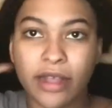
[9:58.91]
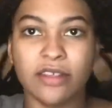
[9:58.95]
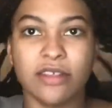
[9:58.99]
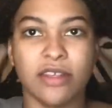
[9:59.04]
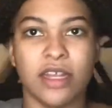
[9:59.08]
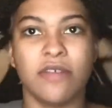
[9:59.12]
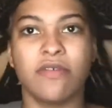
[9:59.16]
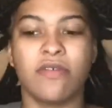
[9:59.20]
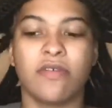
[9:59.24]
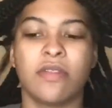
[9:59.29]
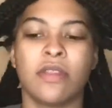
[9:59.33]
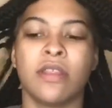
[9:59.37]
So
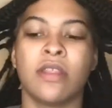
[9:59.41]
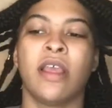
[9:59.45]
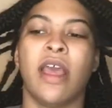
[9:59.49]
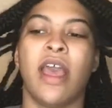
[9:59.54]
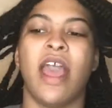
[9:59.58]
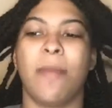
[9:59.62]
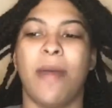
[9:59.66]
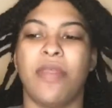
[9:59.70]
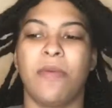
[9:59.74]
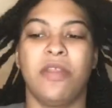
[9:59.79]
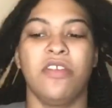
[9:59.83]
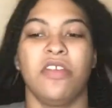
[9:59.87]
afterwards, you
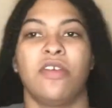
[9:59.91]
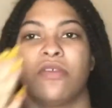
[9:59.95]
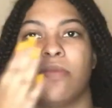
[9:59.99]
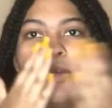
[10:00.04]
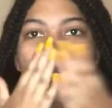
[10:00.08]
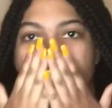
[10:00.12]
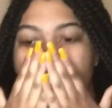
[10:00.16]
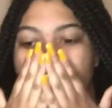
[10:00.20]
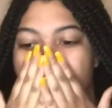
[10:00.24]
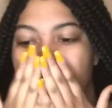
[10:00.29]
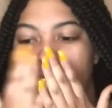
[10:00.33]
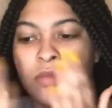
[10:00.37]
can kind of go in
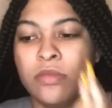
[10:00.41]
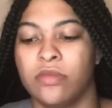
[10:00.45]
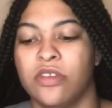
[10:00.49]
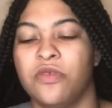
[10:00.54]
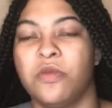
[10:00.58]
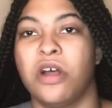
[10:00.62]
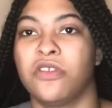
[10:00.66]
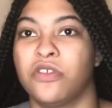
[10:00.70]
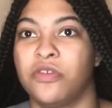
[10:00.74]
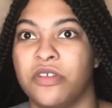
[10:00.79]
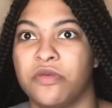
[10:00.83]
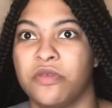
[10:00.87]
and touch up,
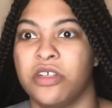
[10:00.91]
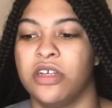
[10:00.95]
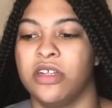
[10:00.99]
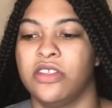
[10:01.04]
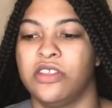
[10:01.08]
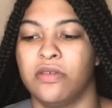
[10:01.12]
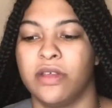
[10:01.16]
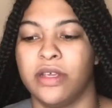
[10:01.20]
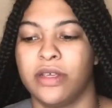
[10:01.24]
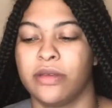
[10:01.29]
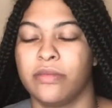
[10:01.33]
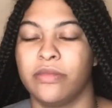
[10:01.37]
and that
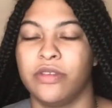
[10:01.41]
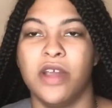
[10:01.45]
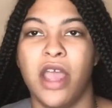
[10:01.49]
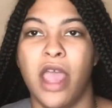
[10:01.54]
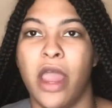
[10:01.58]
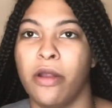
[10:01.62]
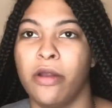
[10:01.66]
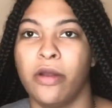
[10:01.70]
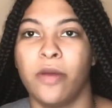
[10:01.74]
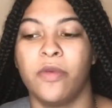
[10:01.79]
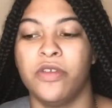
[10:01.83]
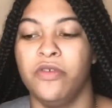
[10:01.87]
oil's
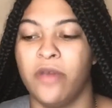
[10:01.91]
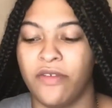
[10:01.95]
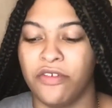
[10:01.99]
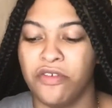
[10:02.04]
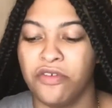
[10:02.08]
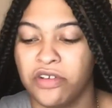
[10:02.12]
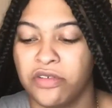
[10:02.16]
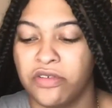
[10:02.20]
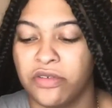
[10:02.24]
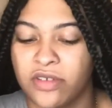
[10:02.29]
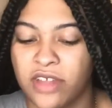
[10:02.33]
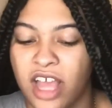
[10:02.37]
really good and it
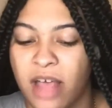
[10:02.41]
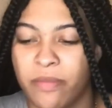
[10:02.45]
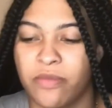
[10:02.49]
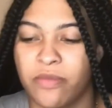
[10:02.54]
smells really